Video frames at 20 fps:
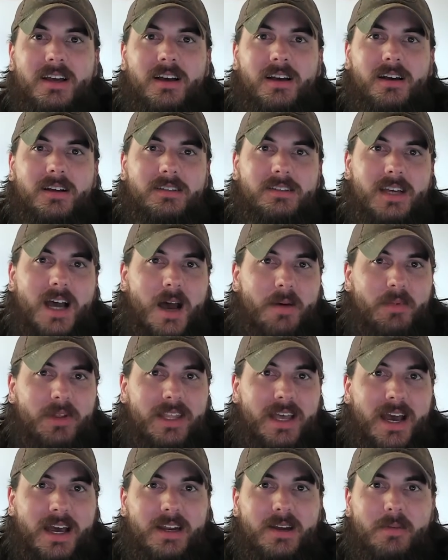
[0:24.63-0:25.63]
On top of
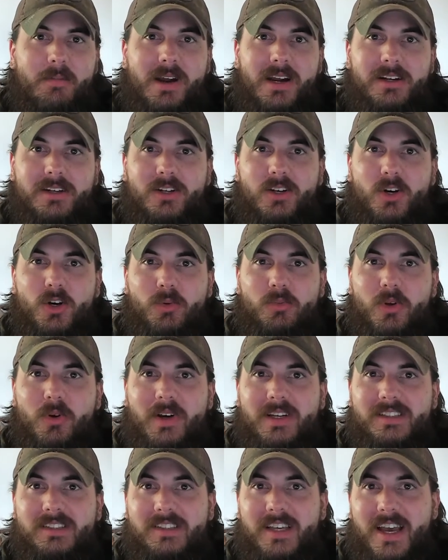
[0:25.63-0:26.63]
that, American Home
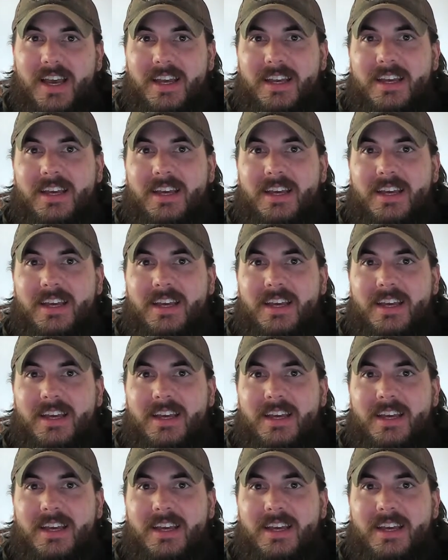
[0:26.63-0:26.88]
USA